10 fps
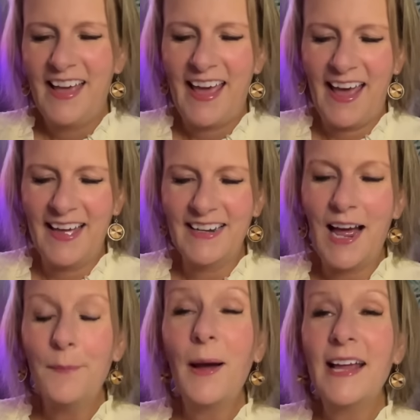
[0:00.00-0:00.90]
And
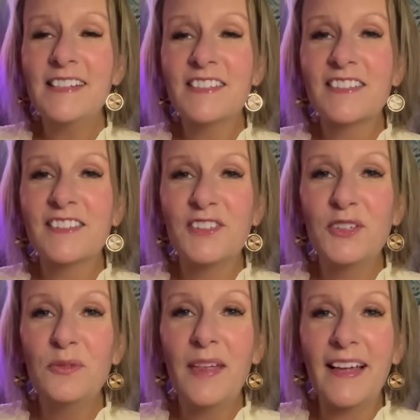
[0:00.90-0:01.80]
I might just
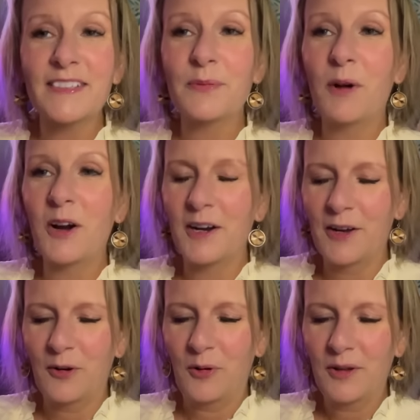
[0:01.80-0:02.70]
do that
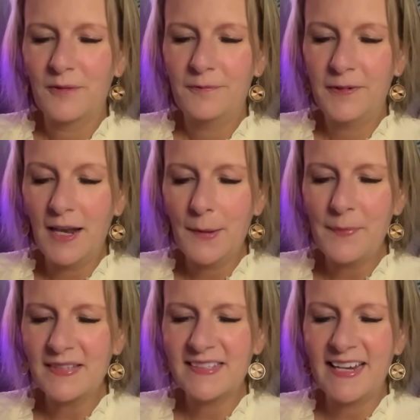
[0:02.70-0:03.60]
tomorrow. Fill
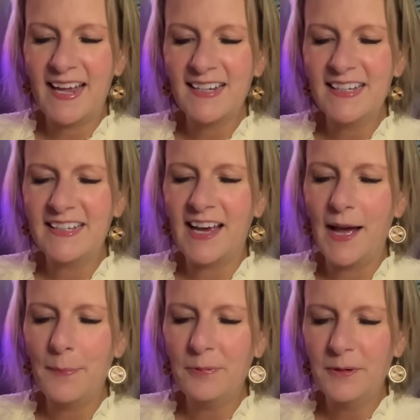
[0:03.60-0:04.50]
up my Stanley
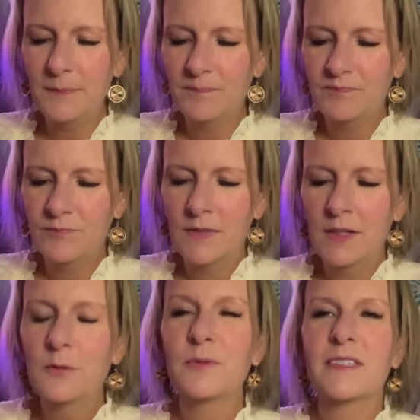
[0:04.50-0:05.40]
Cup.
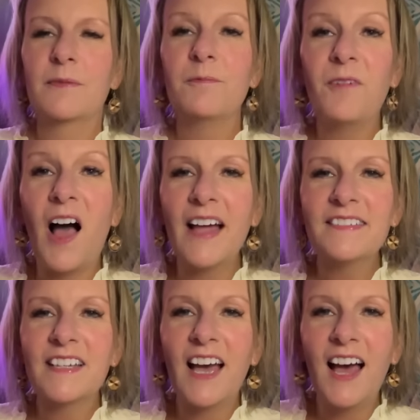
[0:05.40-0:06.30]
Some
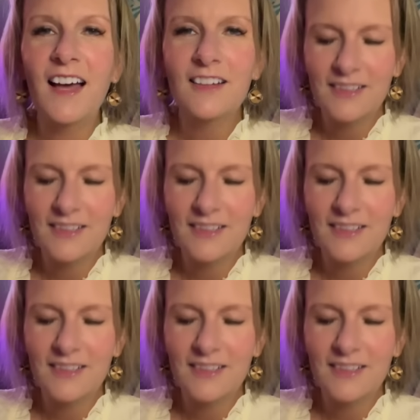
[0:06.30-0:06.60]
vodka.